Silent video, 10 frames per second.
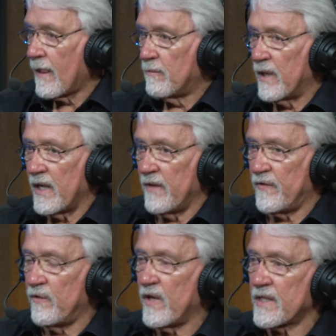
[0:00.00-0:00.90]
But if
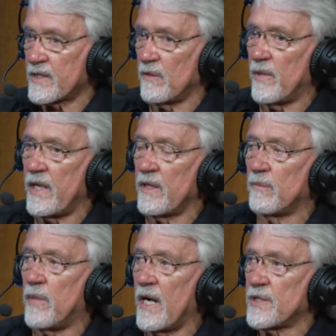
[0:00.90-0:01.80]
you've got somebody in the
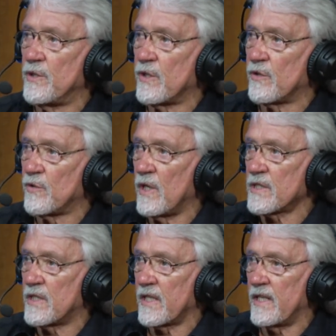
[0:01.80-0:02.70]
box you can
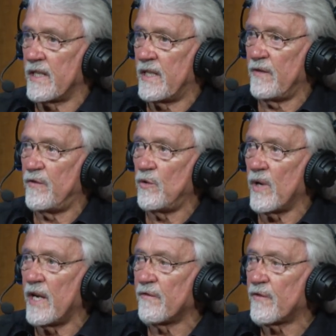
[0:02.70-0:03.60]
trust that can give you
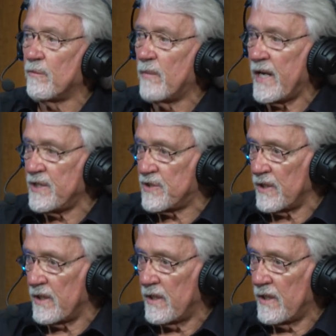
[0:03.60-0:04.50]

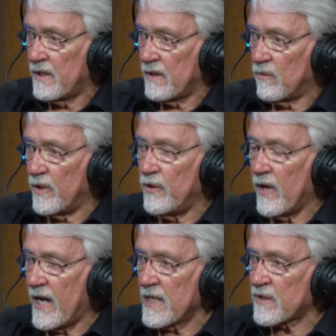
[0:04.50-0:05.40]
information when you
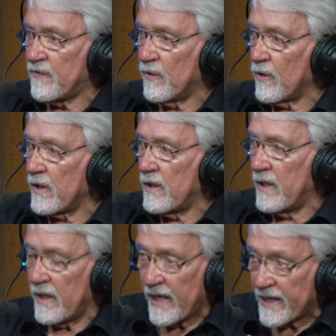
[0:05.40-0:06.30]
ask for
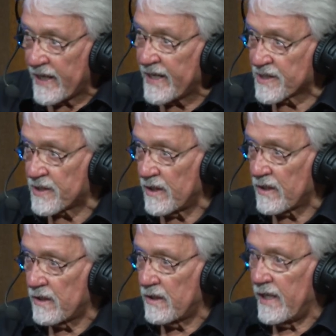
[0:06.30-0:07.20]
it in an
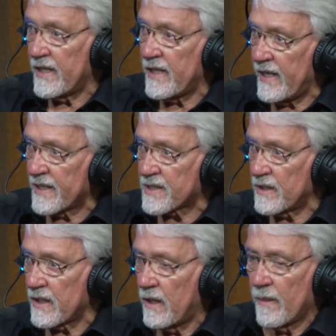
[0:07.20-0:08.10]
instant, in an instant,